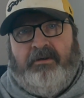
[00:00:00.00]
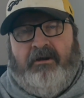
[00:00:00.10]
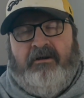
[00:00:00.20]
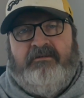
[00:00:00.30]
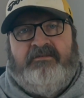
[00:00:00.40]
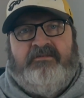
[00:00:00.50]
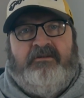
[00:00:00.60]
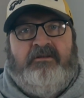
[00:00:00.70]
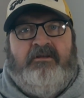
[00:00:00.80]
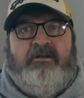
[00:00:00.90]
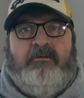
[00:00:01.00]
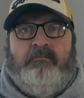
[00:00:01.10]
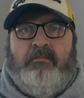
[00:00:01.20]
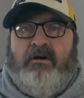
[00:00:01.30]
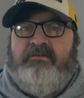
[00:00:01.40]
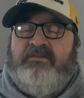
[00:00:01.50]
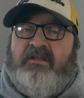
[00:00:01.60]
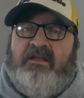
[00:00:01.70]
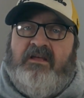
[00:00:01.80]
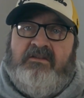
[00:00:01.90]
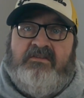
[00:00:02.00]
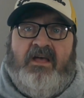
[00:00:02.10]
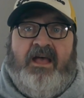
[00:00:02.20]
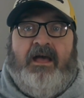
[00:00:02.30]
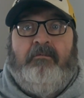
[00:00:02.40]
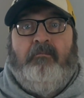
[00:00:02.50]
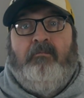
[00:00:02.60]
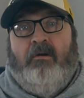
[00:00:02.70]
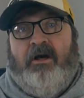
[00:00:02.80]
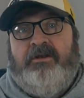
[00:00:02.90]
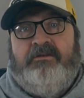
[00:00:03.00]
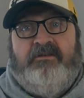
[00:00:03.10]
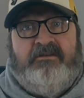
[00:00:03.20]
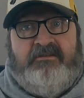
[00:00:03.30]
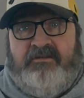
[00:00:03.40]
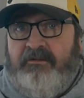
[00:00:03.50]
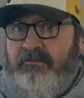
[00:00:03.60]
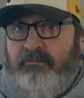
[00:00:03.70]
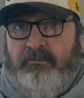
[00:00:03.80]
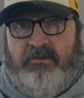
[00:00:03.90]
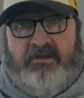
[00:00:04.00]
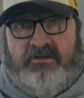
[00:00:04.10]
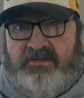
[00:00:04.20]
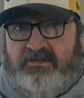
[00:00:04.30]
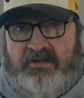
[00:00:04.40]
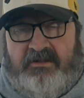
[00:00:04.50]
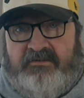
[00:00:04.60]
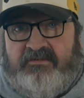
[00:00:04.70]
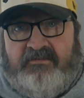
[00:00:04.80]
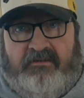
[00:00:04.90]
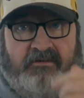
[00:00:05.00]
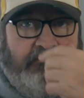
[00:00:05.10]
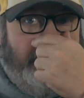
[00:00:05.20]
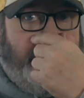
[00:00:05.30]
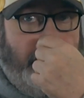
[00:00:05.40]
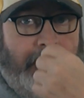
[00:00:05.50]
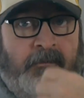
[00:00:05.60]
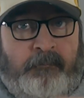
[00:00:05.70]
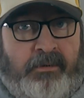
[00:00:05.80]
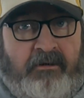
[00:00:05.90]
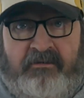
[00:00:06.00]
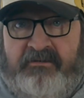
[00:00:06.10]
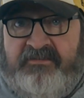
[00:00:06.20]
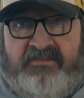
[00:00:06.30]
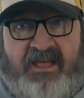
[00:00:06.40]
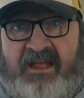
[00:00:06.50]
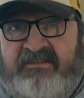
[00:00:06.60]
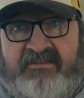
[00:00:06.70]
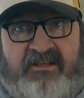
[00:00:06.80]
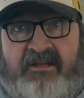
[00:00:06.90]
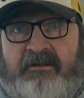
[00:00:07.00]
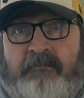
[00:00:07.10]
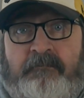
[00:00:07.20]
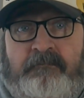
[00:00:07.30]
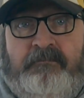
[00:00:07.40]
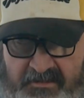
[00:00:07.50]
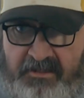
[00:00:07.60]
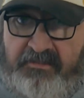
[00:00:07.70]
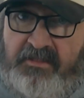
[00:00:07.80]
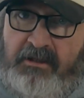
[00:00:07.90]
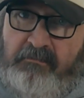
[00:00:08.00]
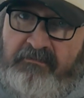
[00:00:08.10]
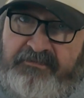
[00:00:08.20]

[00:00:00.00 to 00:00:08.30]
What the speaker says: parts. Most kits had 1 to 2 sheets of parts, that's it. And they were